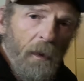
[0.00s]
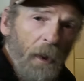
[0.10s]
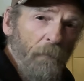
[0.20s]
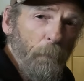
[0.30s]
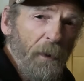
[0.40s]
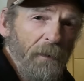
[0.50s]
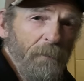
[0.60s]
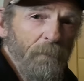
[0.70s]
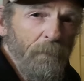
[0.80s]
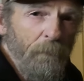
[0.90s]
Hey
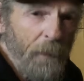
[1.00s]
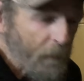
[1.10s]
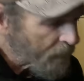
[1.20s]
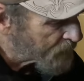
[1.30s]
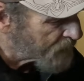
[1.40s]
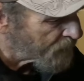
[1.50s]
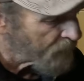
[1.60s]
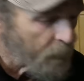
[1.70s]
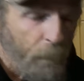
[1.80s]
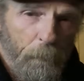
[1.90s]
everybody, BigRigSteve
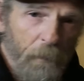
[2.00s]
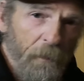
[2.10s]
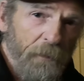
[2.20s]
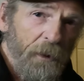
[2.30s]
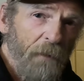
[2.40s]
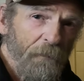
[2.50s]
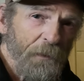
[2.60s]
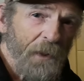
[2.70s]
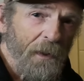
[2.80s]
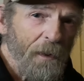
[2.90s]
here with
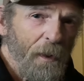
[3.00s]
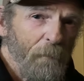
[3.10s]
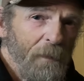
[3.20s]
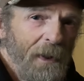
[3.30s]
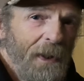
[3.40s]
BigRigTravels.com.